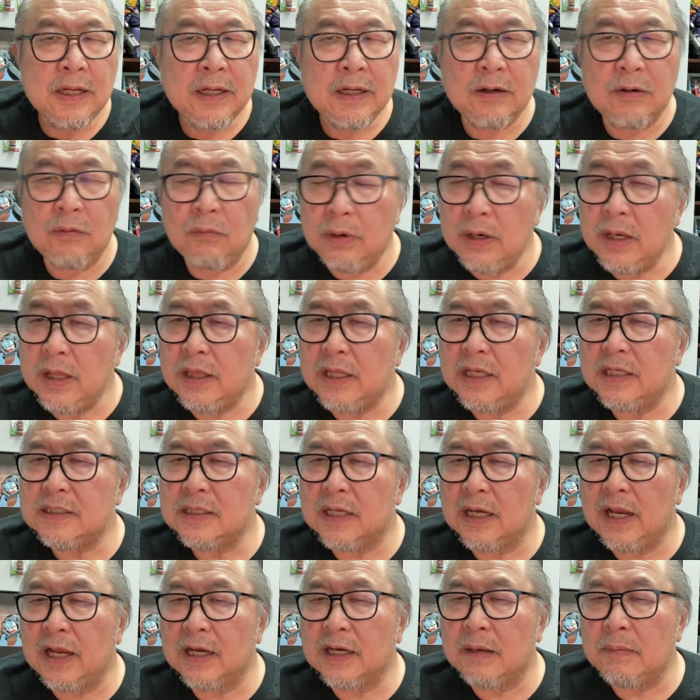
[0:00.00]
You know, one of the things
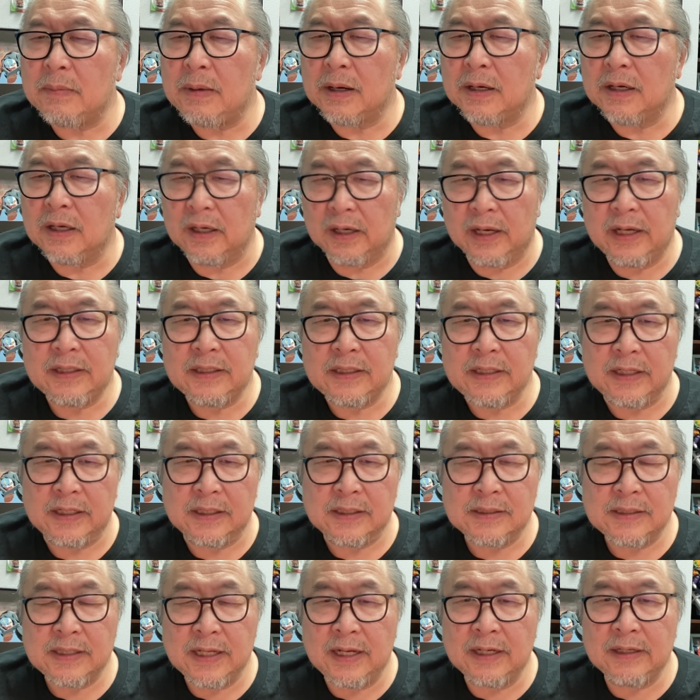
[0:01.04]
I like about collecting
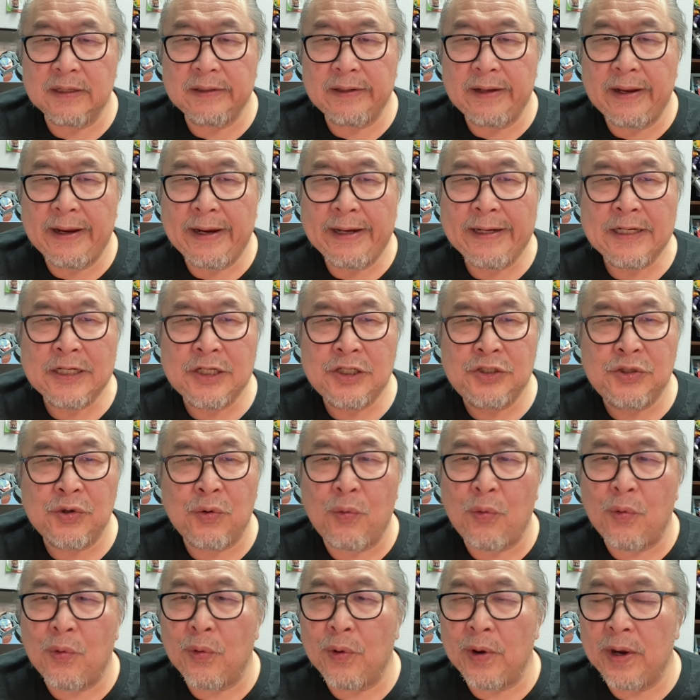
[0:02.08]
is that I
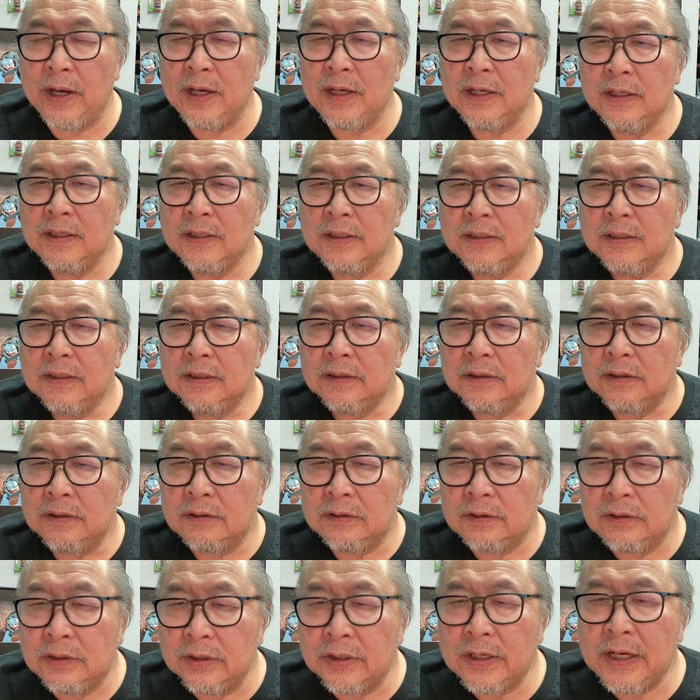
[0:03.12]
enjoy
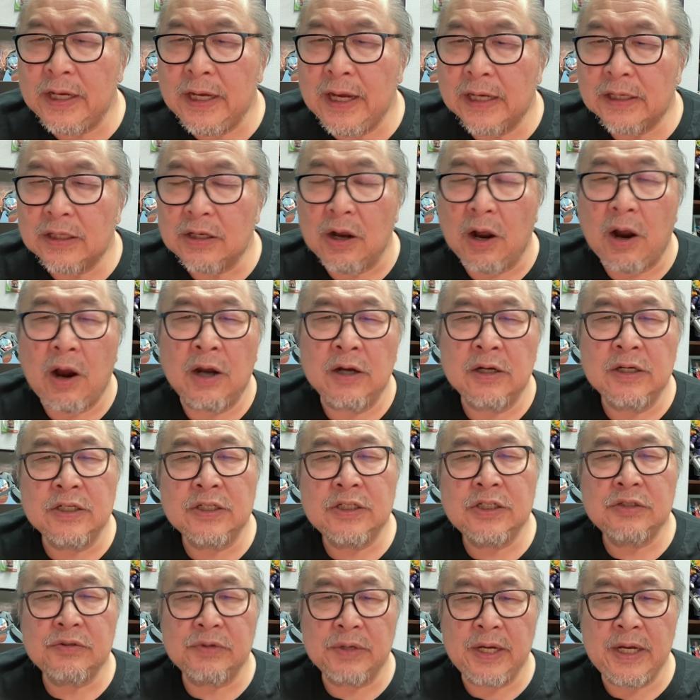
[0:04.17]
looking at the
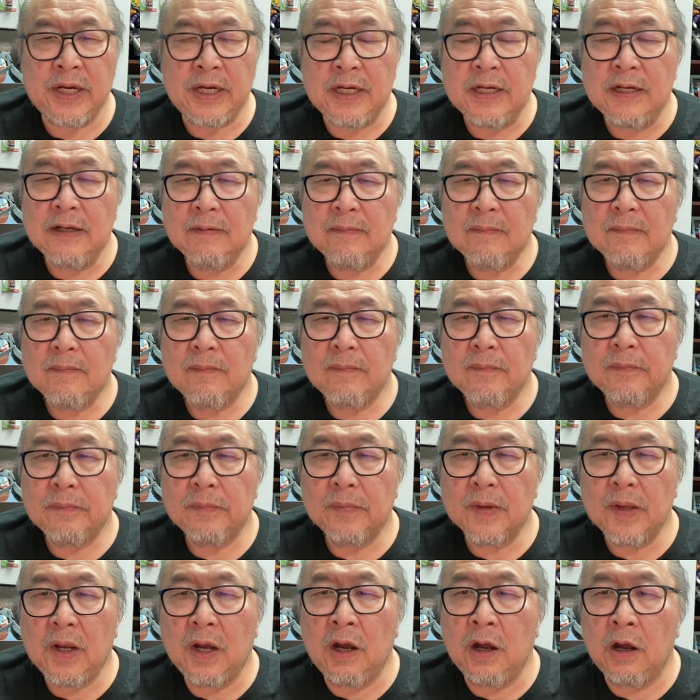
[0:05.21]
artistry
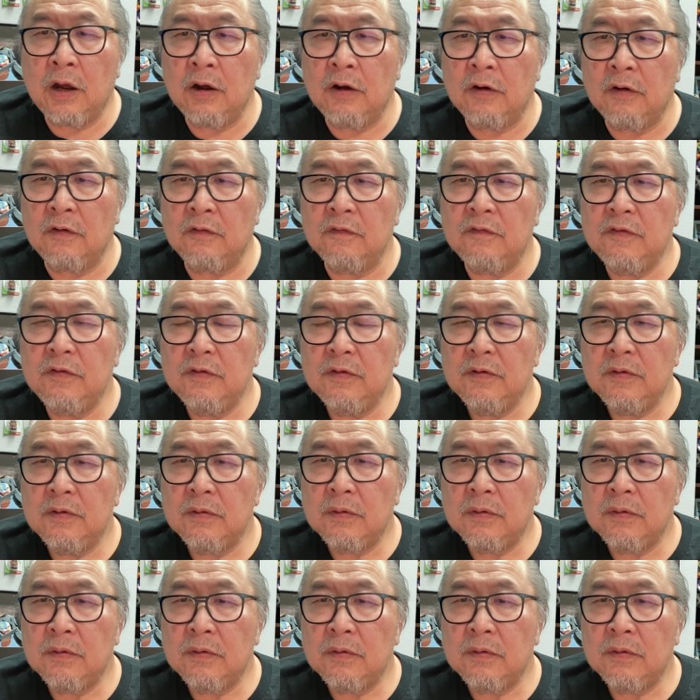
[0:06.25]
of